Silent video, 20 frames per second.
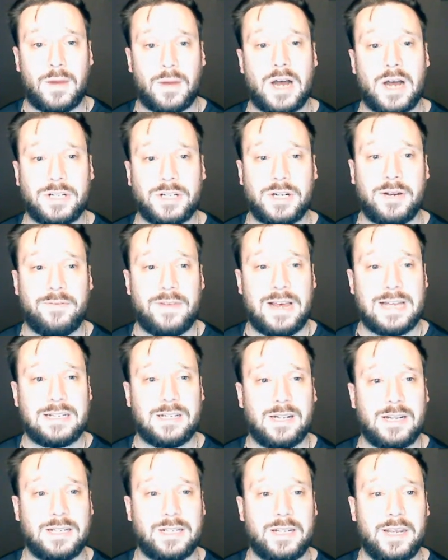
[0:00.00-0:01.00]
Andre
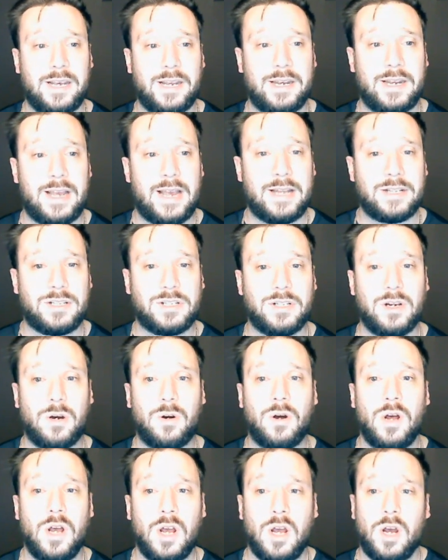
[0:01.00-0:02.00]
Vasilevskiy in net.
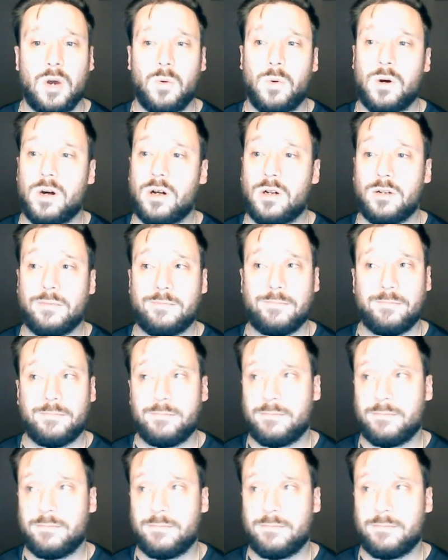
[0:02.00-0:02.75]
So we'll,